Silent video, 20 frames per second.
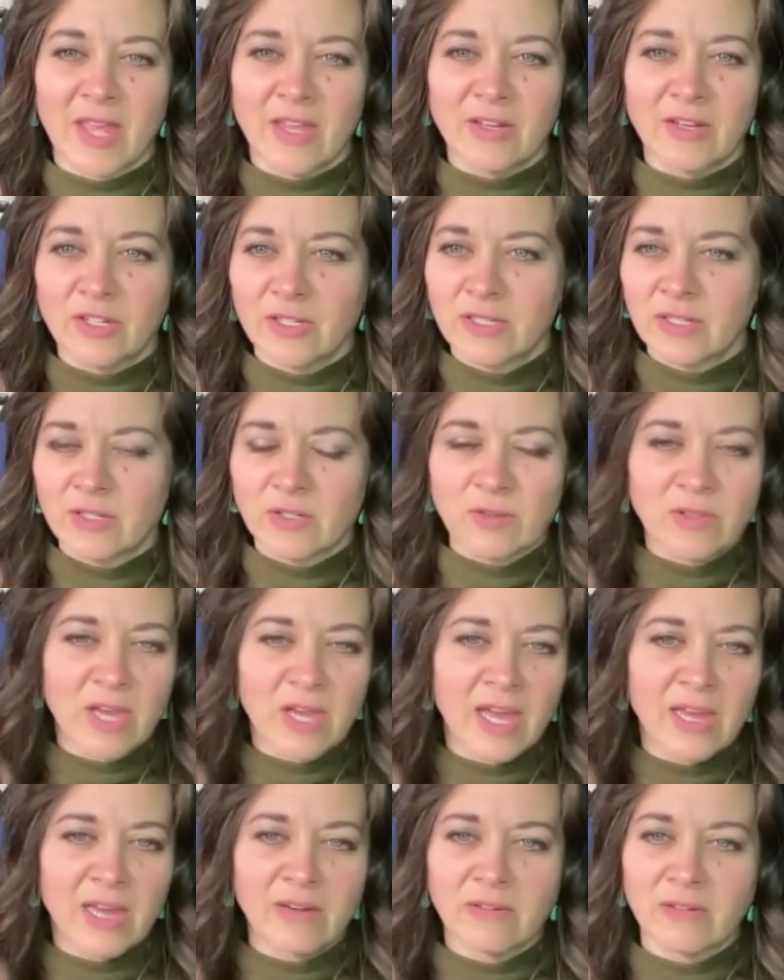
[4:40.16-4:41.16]
And just do
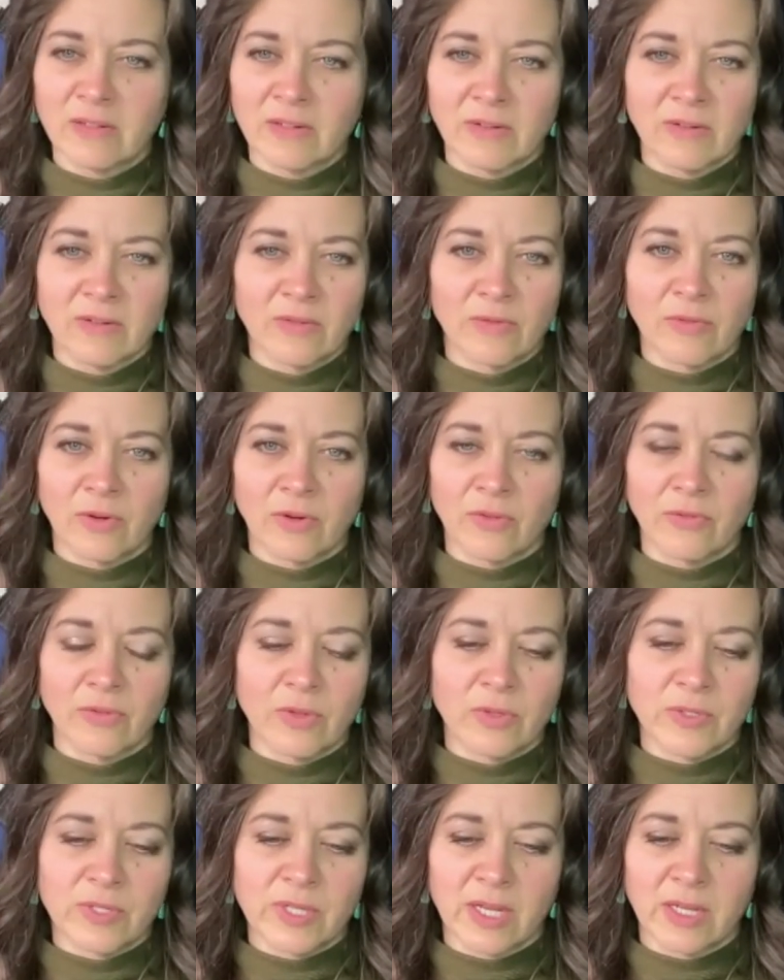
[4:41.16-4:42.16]
that for a
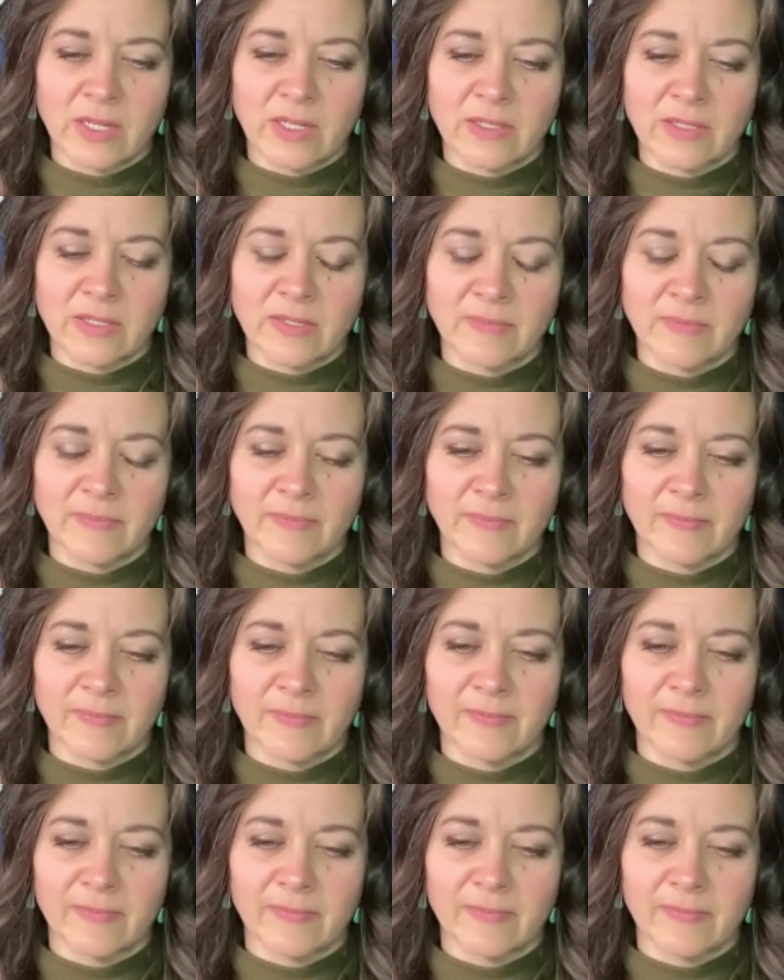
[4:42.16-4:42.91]
few seconds.